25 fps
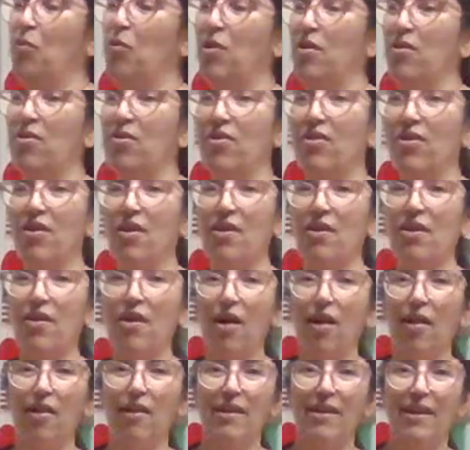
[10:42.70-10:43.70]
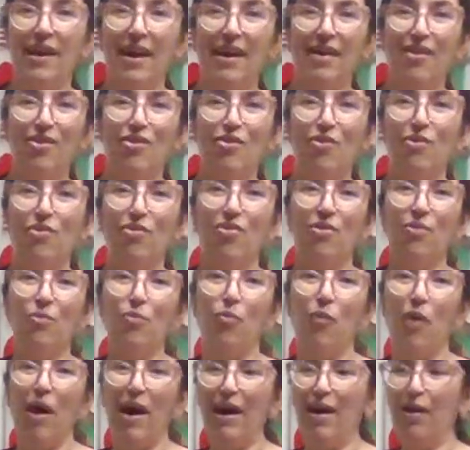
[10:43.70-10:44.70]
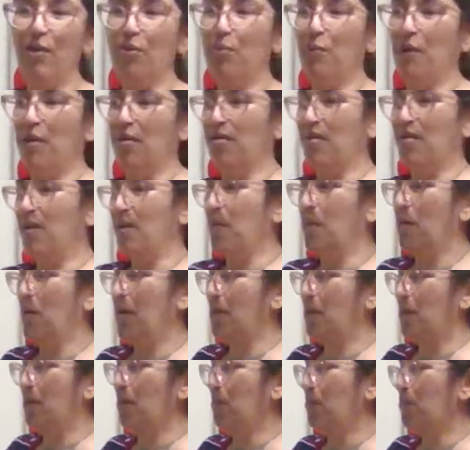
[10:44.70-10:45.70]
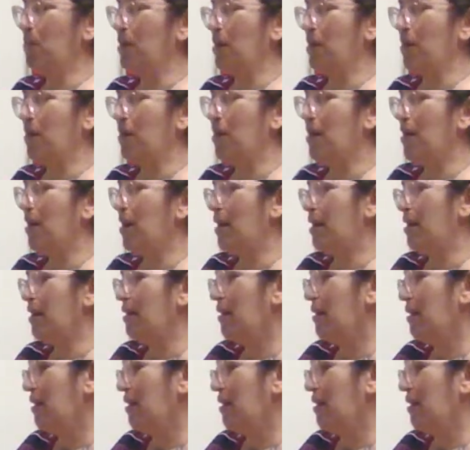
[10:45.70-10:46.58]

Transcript: was colonizers and wild ones. And I'm like, oh my God.